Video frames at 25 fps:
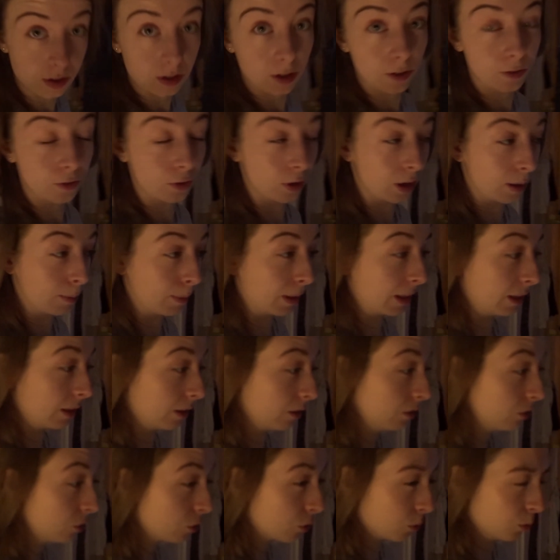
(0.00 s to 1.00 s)
after I had my
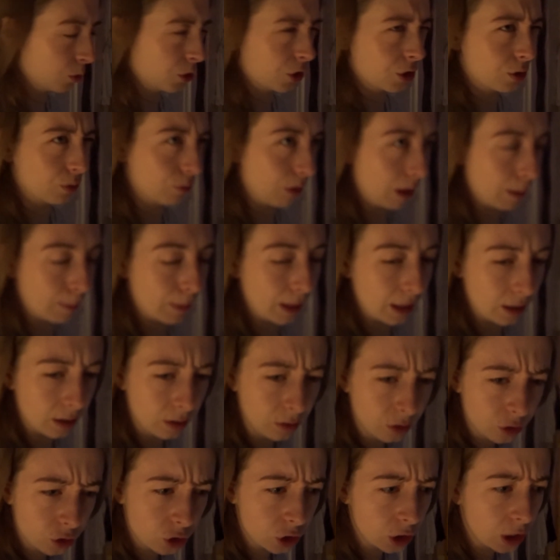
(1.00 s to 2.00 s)
lunch, or just around my
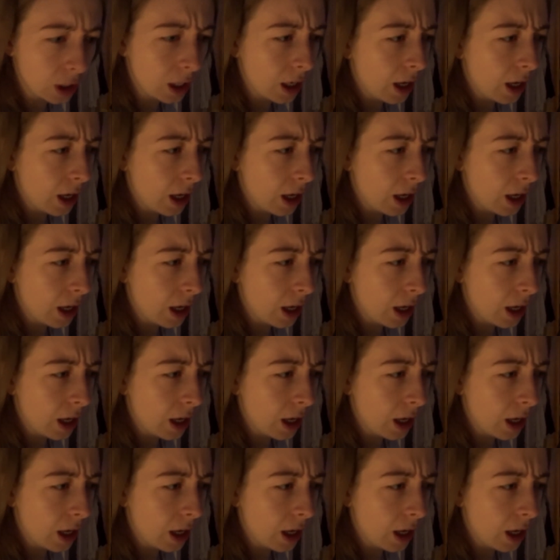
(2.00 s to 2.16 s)
lunch,